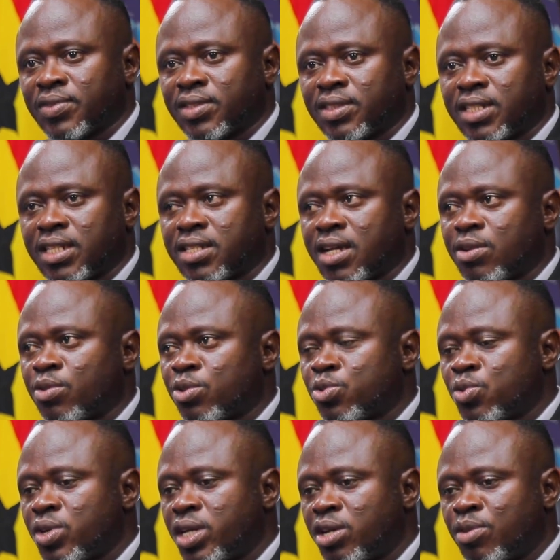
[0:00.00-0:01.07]
that can
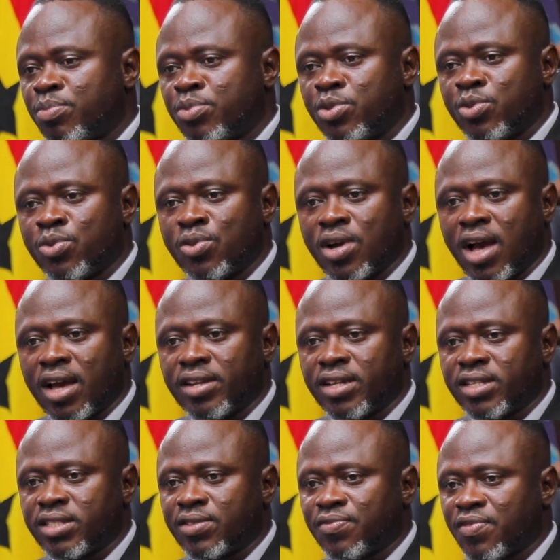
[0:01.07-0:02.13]
also help you
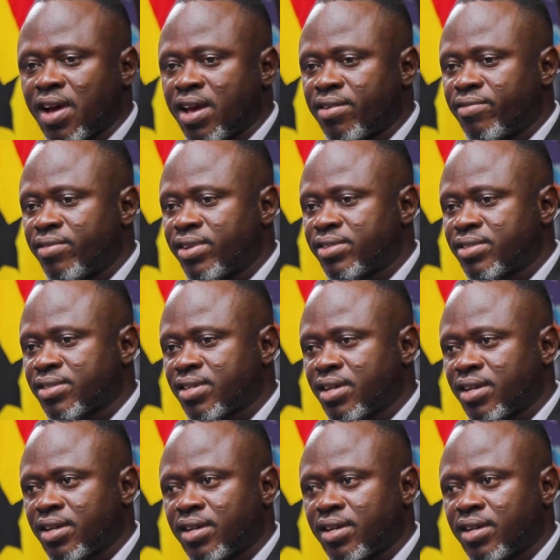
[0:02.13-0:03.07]
identify risk?